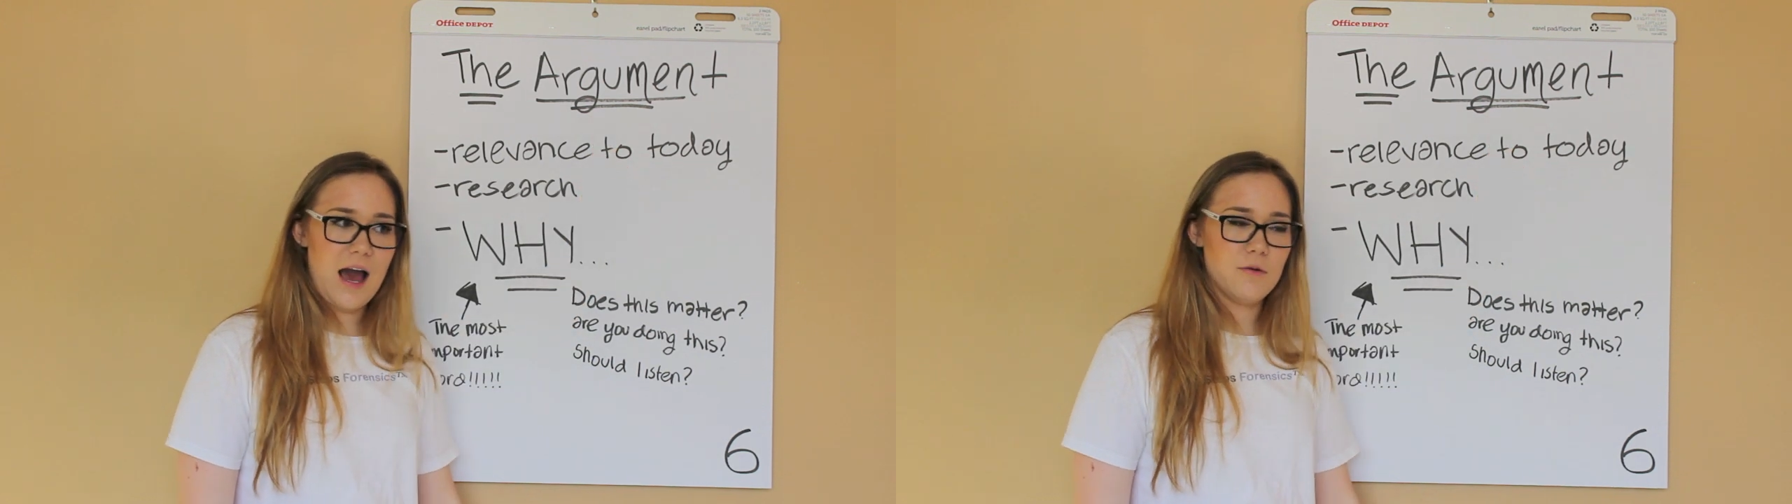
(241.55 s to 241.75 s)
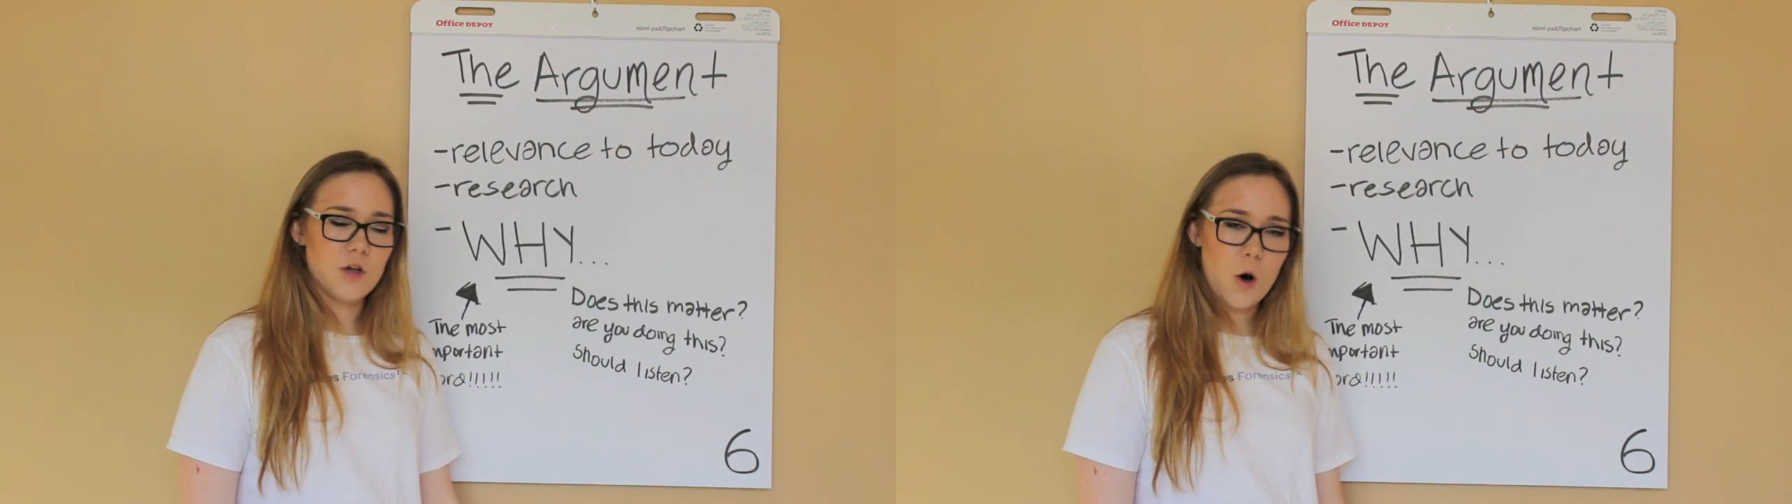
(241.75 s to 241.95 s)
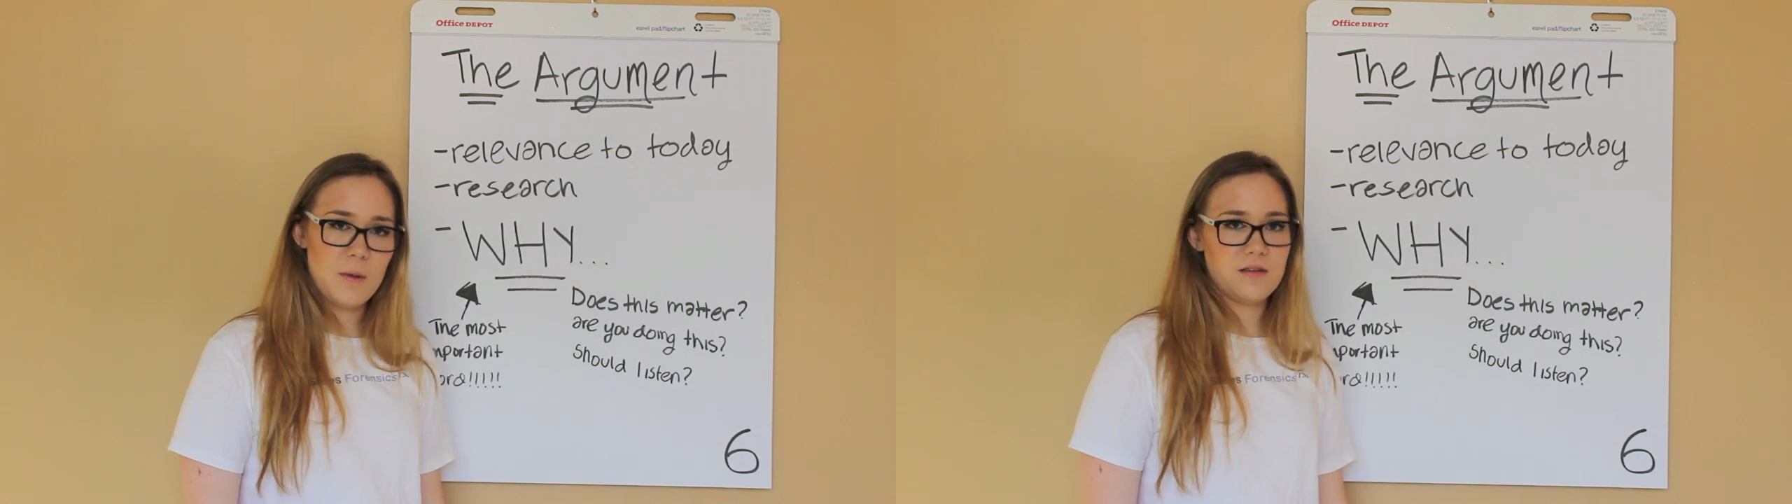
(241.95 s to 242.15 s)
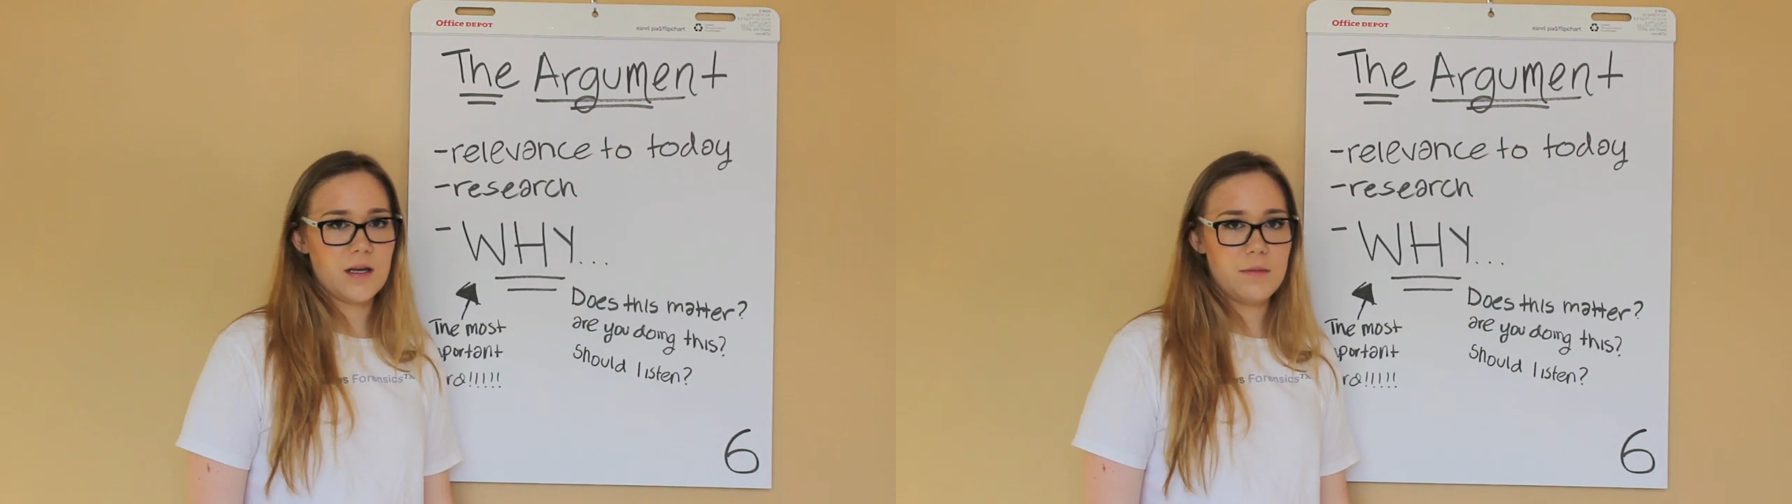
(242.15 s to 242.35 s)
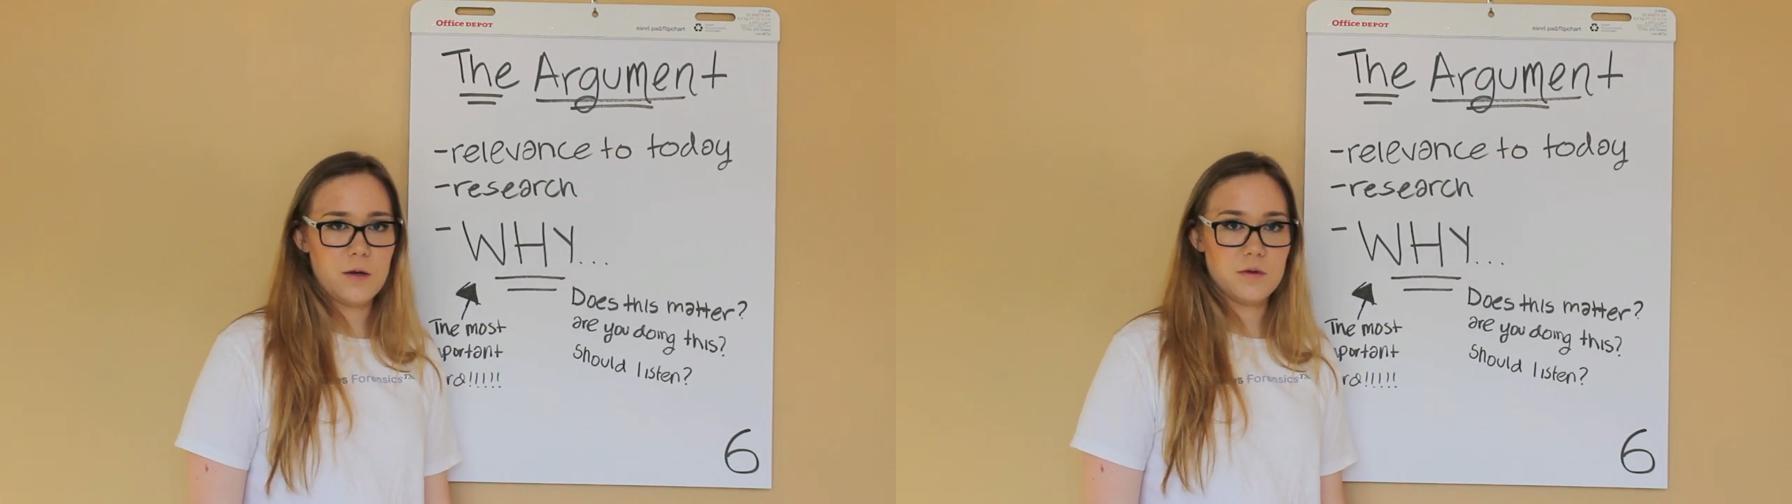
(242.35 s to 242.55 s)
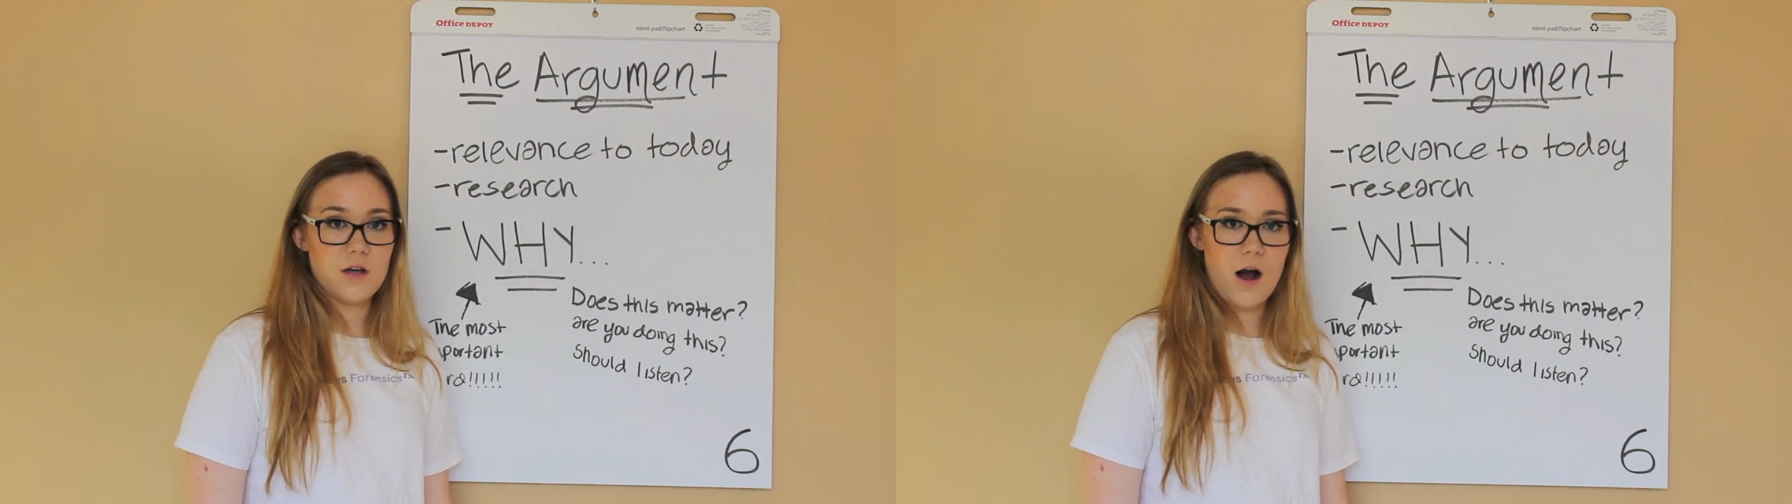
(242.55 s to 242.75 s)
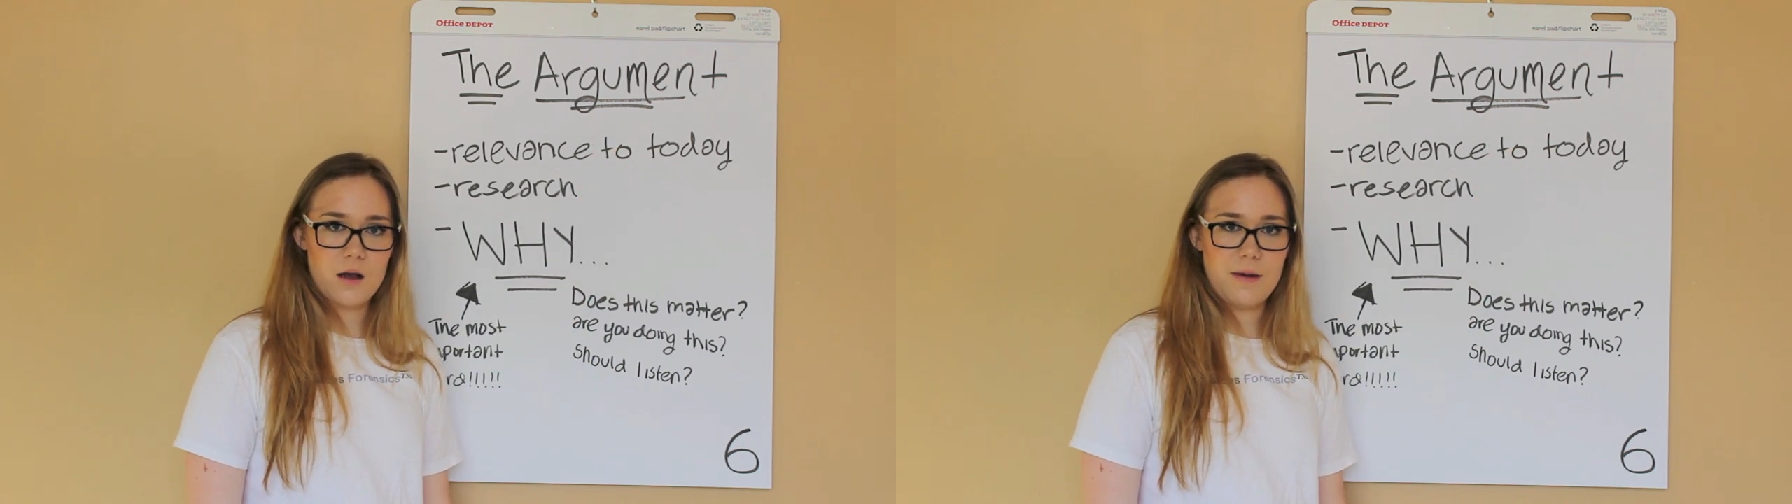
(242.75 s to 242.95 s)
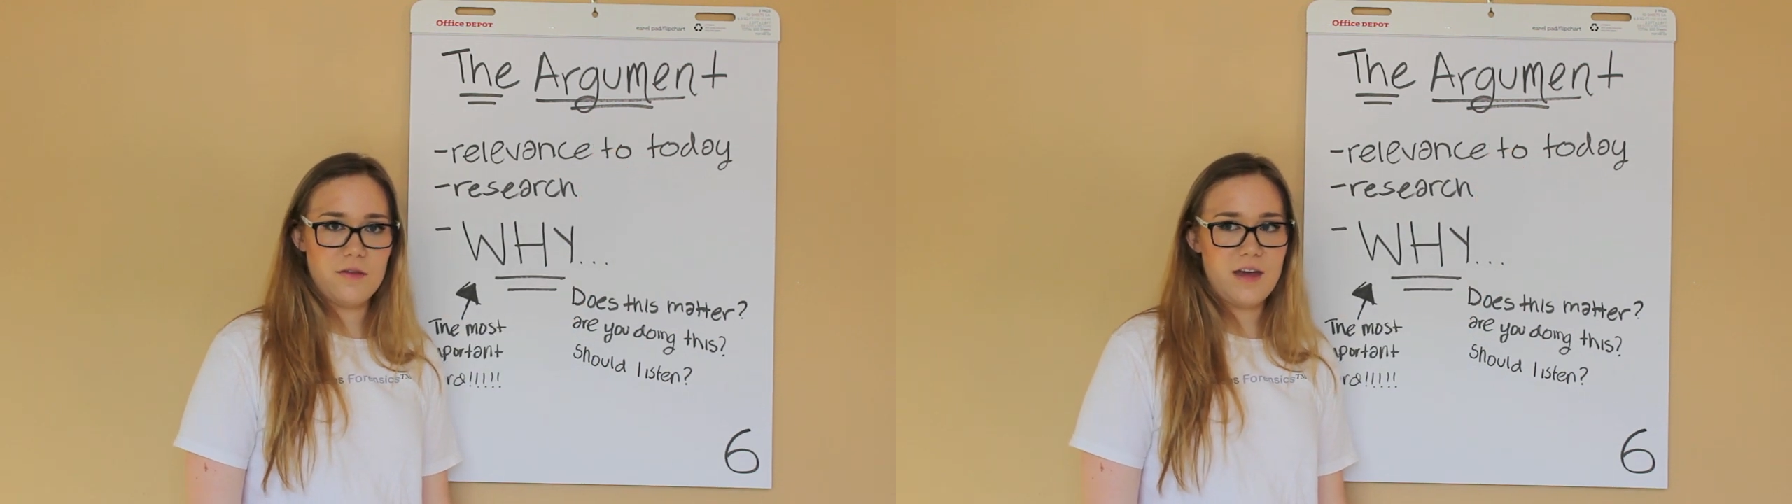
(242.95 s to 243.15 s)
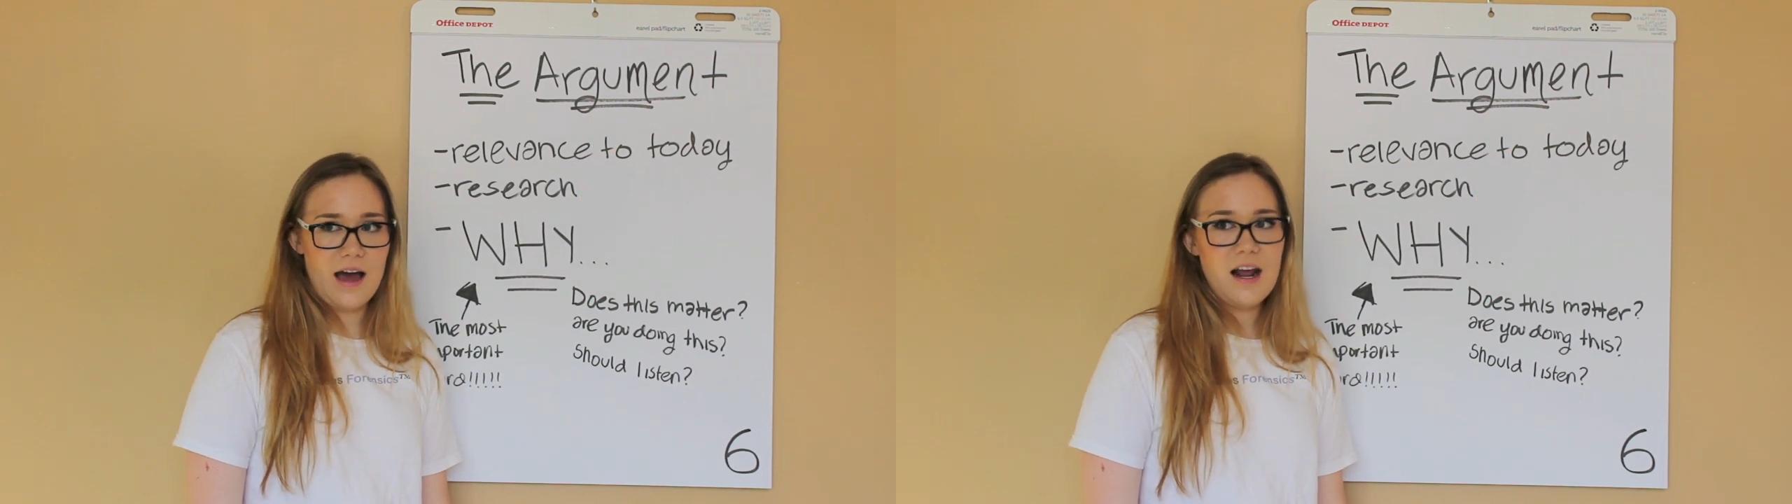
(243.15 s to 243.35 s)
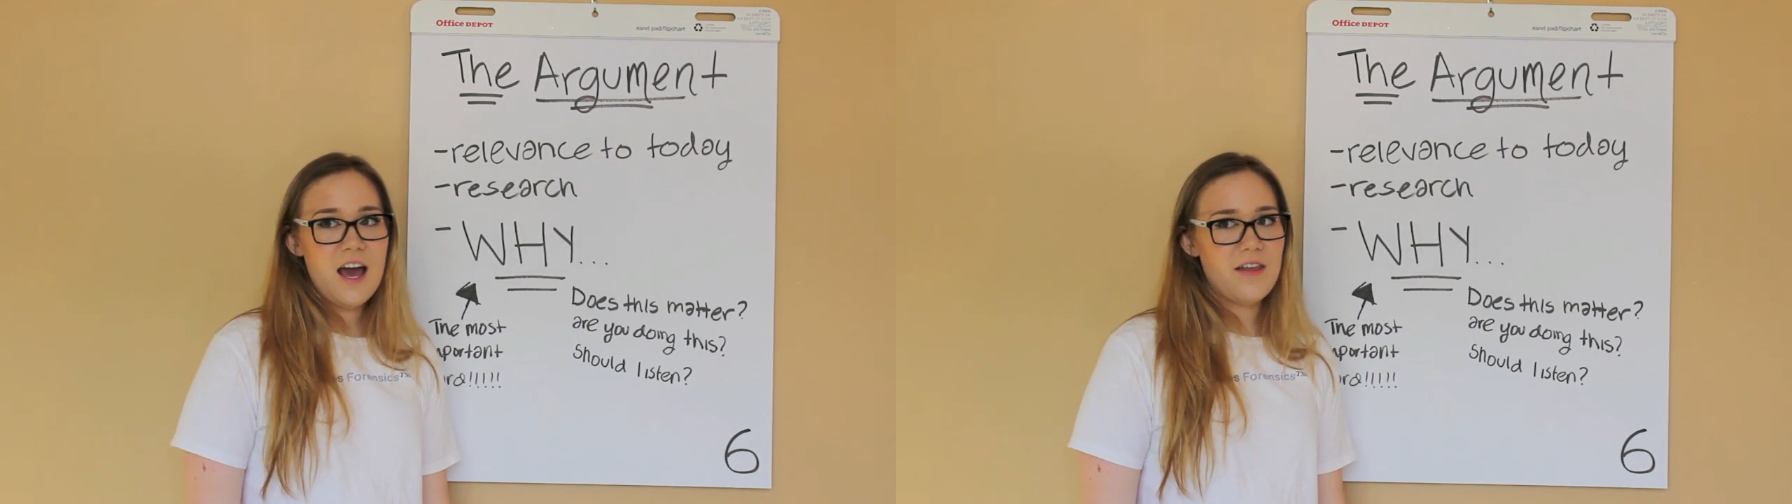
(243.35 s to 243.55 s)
I was hoping somebody would talk about that.